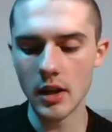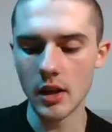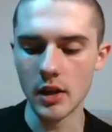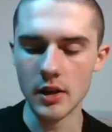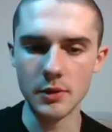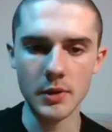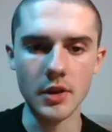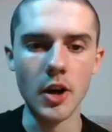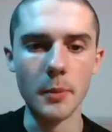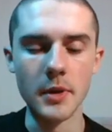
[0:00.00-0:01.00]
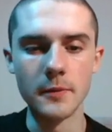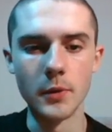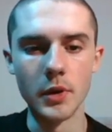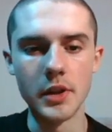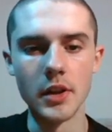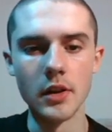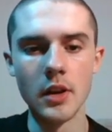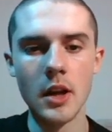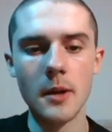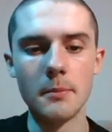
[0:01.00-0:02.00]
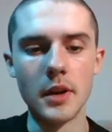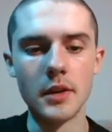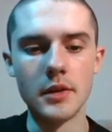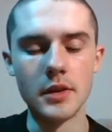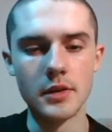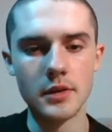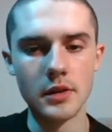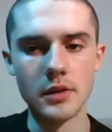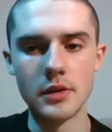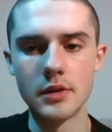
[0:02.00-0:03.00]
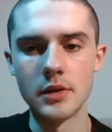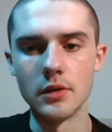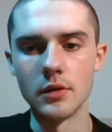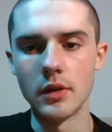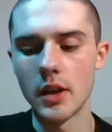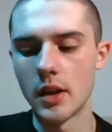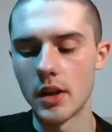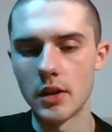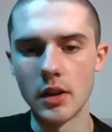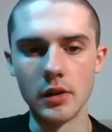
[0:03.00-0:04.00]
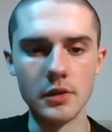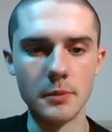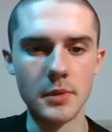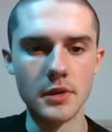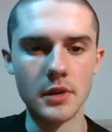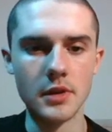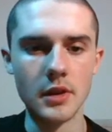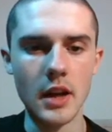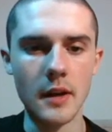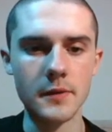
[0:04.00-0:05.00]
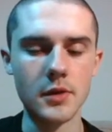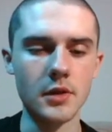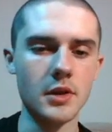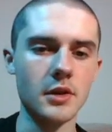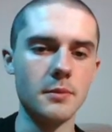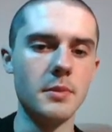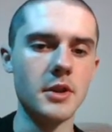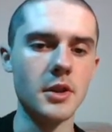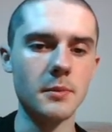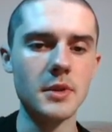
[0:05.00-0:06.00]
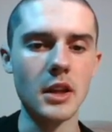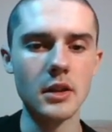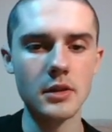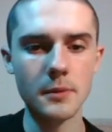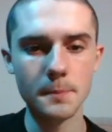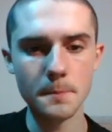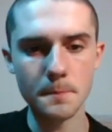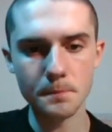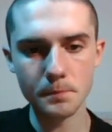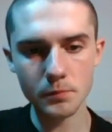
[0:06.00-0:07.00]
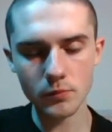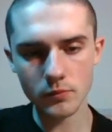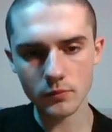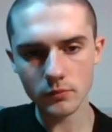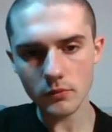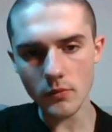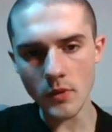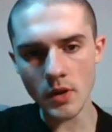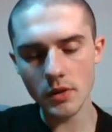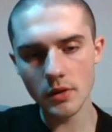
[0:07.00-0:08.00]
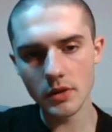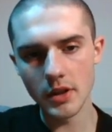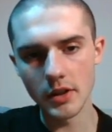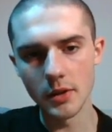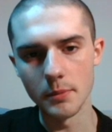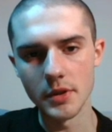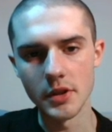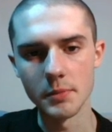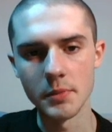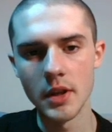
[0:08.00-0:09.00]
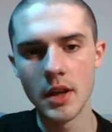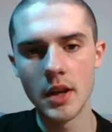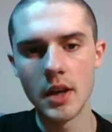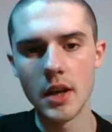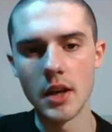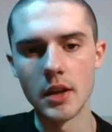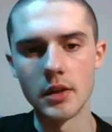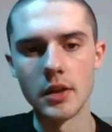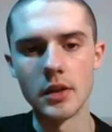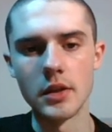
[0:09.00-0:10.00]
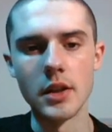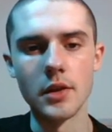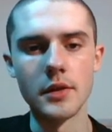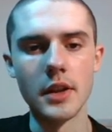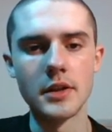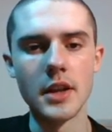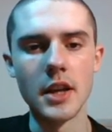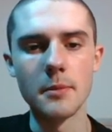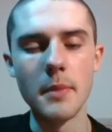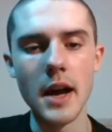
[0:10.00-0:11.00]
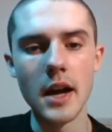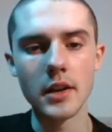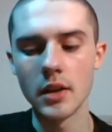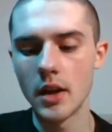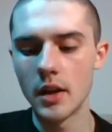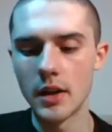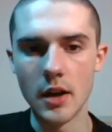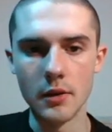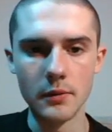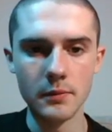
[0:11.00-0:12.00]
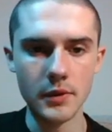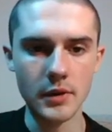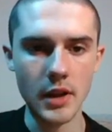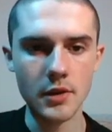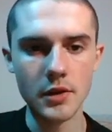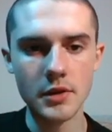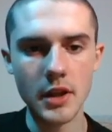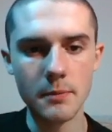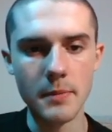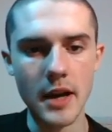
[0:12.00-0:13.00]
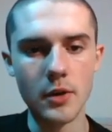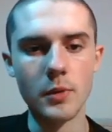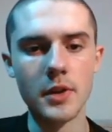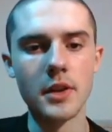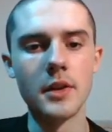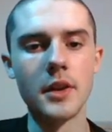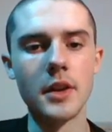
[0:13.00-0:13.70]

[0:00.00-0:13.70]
is what they're hoping for here. But this is still a losing position after just bishop takes. So you just take their bishop, and then here they take back. Now they could take back with the